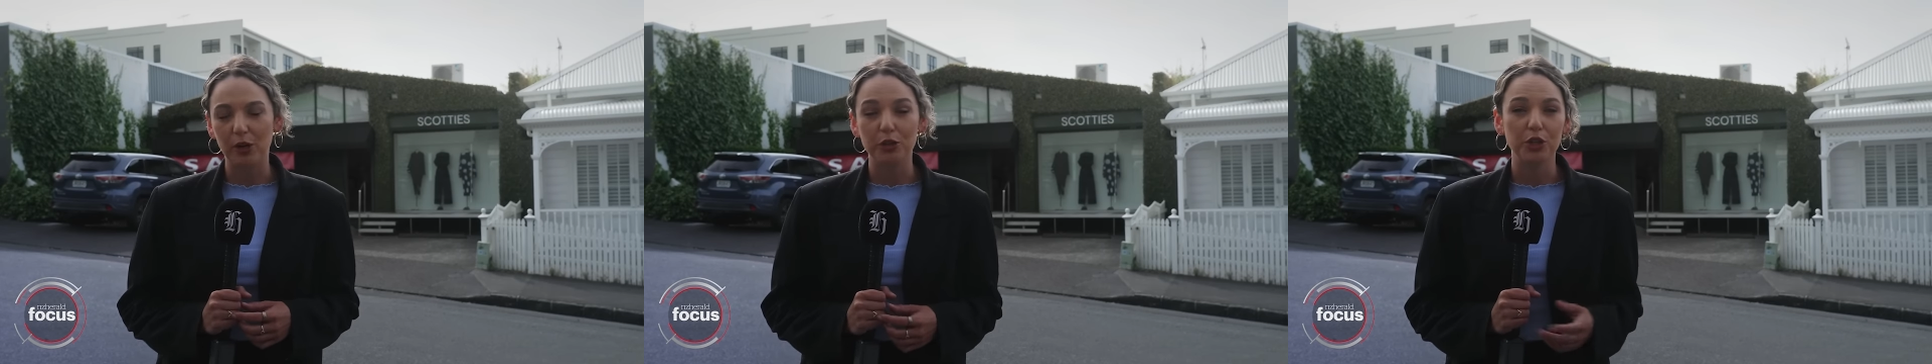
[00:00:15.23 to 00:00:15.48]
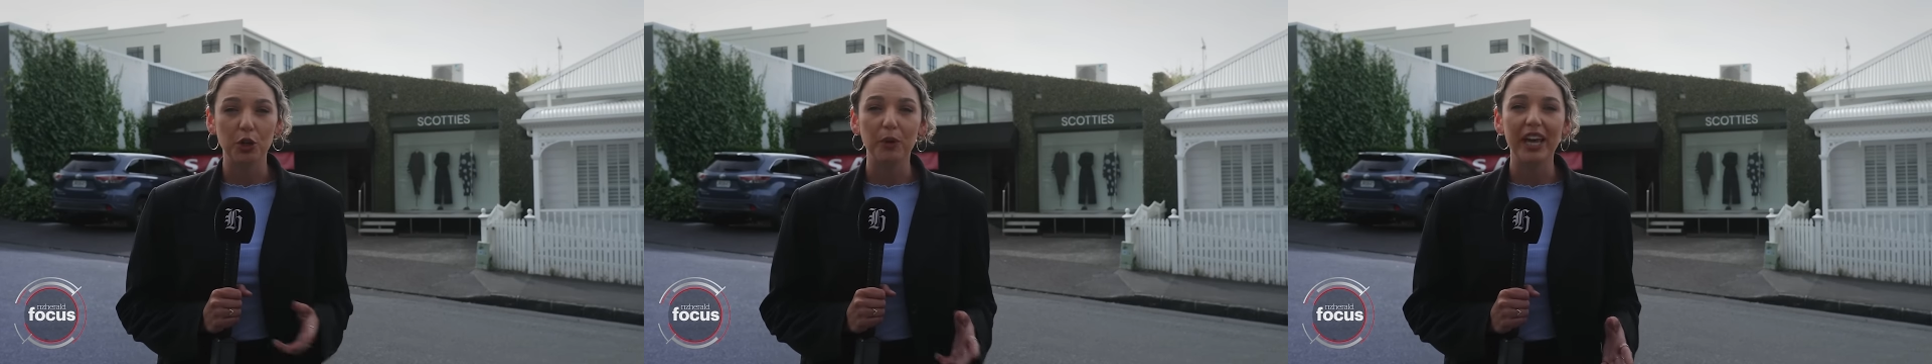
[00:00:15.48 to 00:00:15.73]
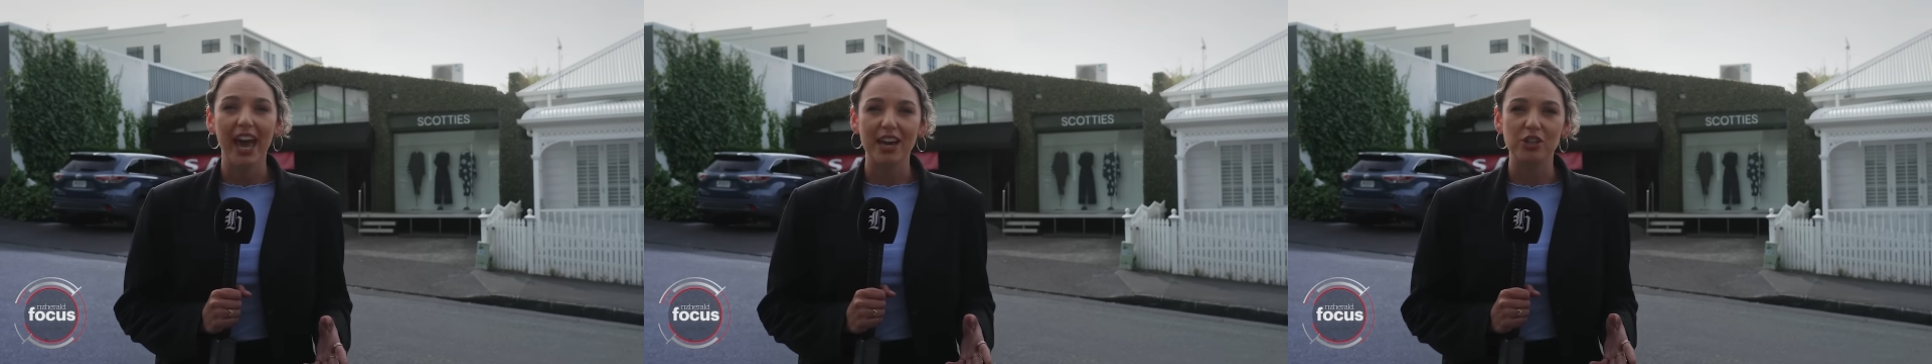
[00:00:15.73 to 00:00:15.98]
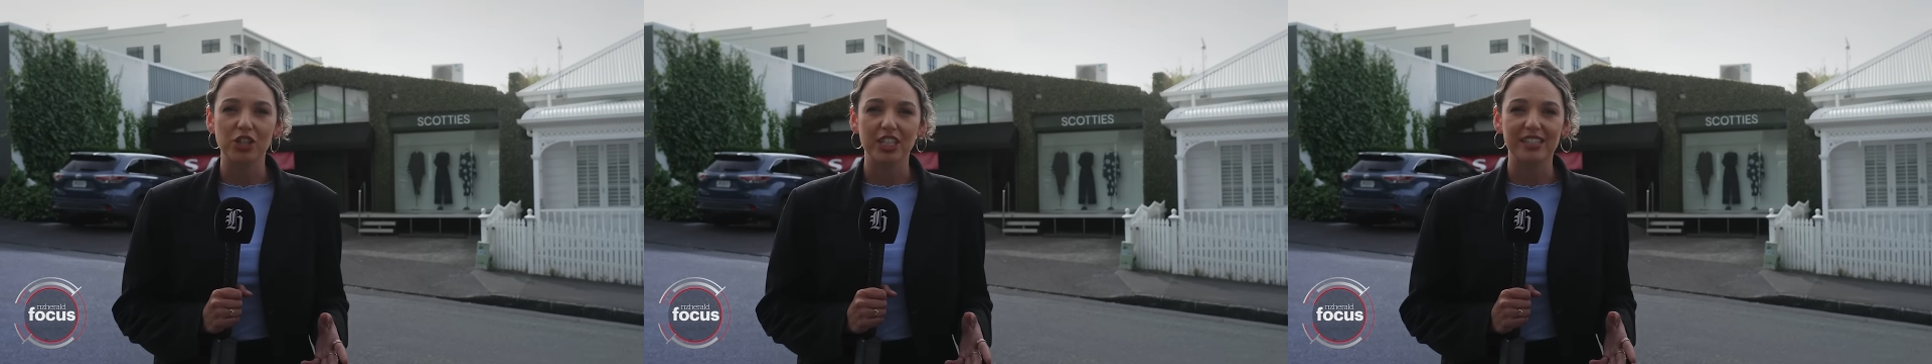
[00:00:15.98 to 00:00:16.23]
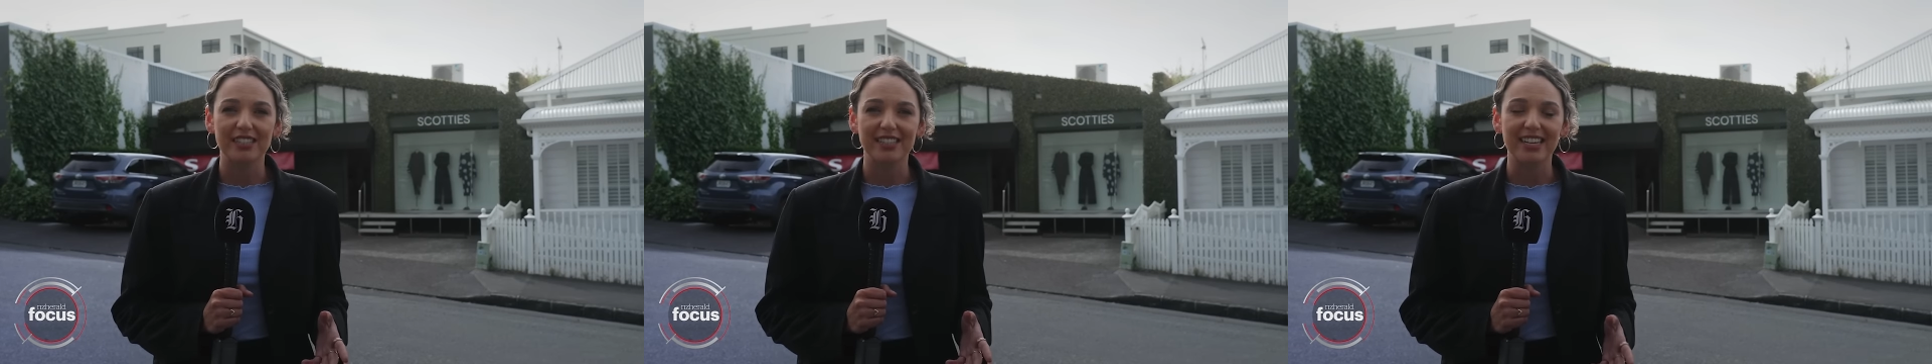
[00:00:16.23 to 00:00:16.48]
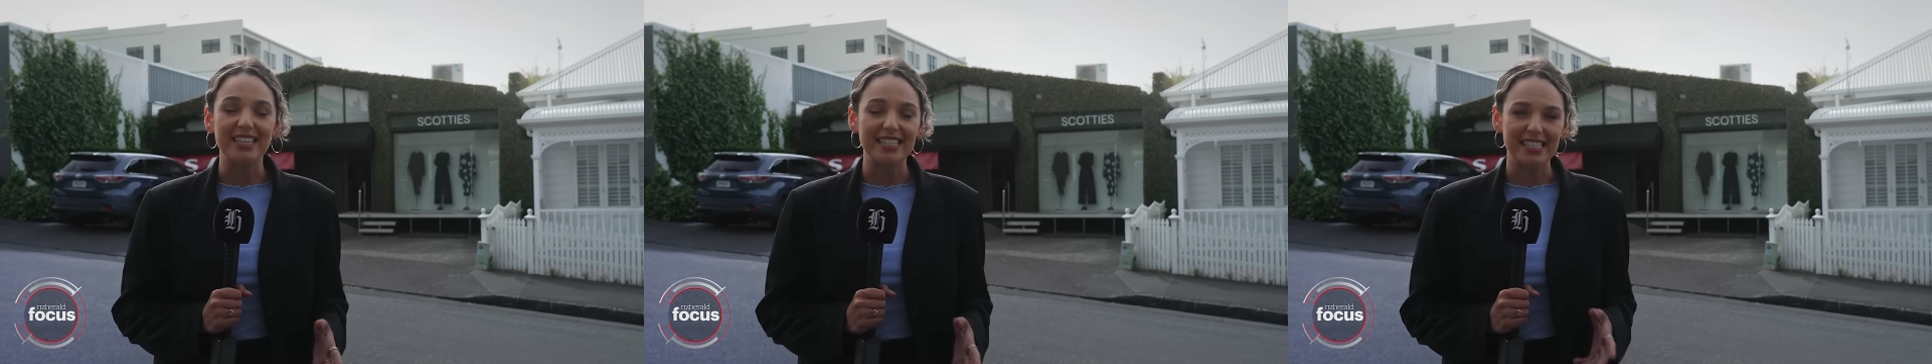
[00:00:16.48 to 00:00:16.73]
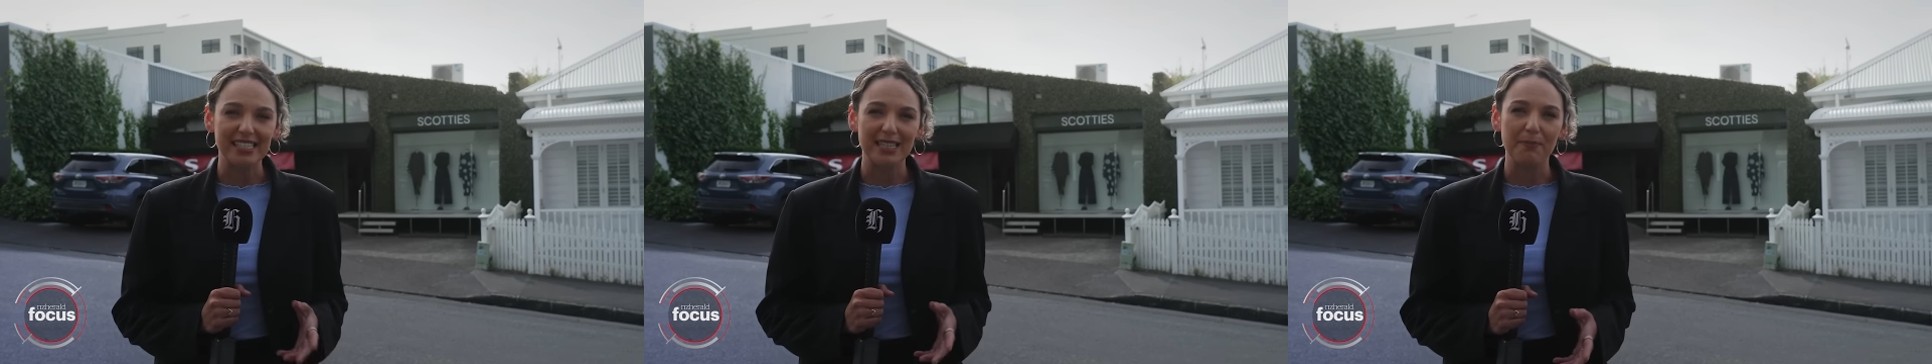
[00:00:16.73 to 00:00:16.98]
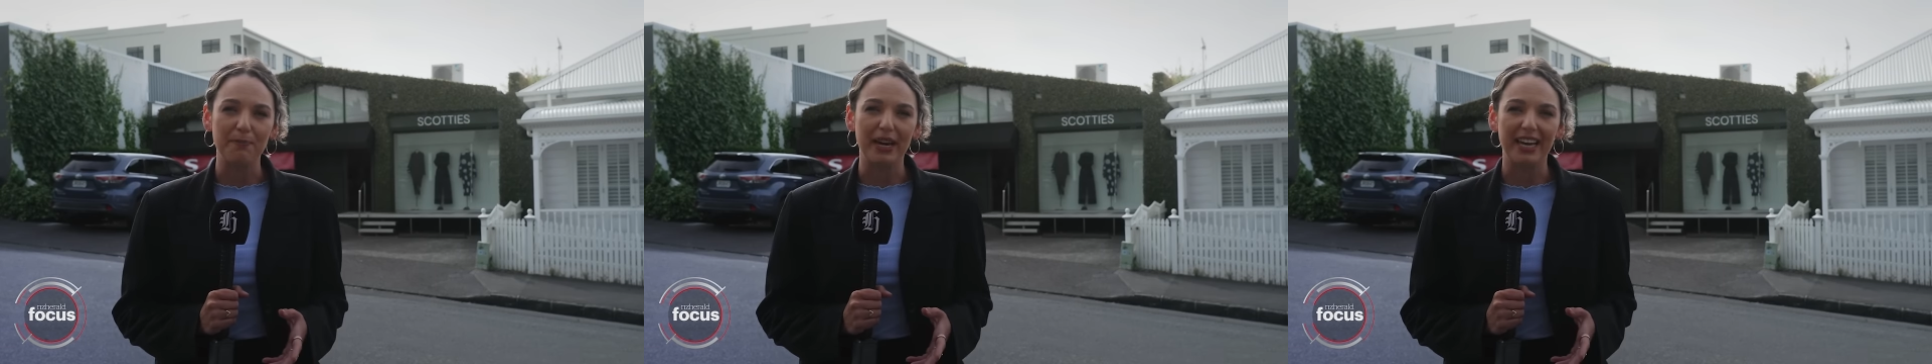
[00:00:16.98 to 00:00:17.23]
on two occasions in
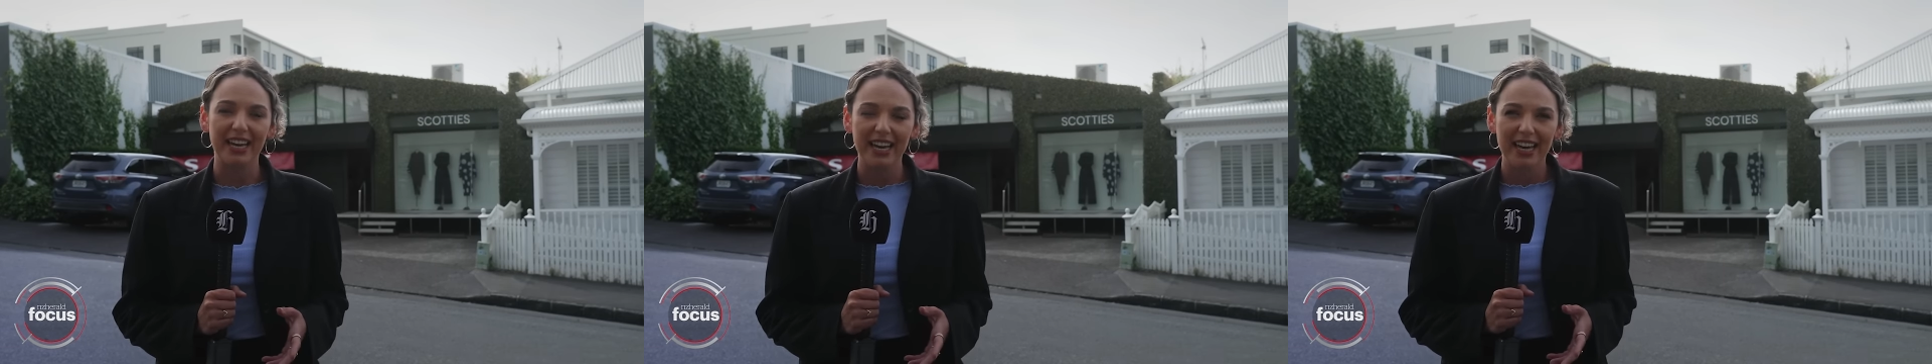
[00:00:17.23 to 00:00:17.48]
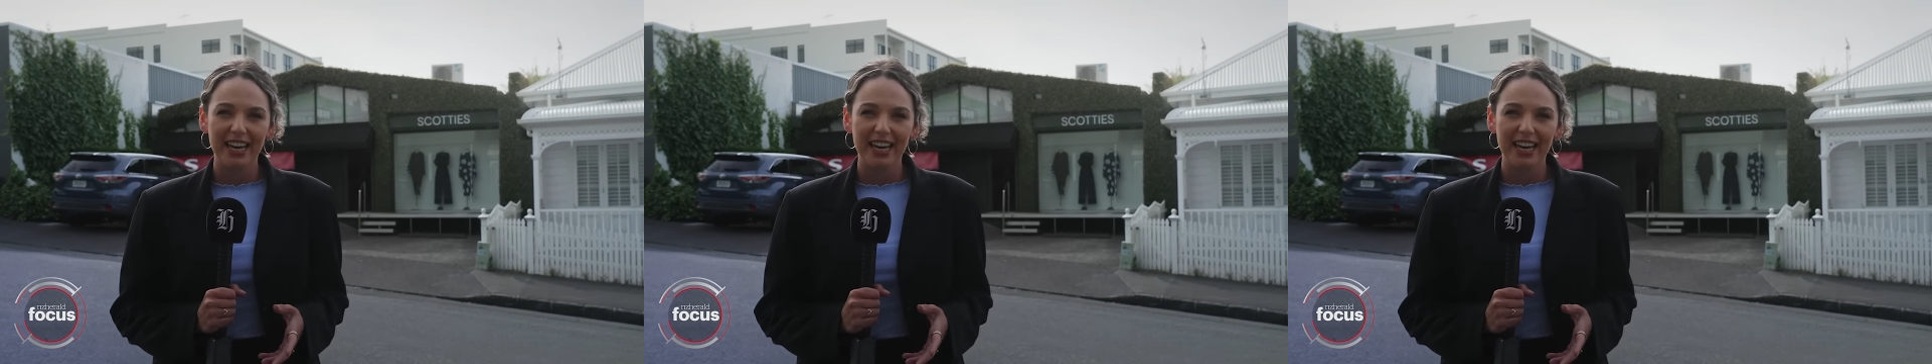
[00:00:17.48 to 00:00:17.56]
December.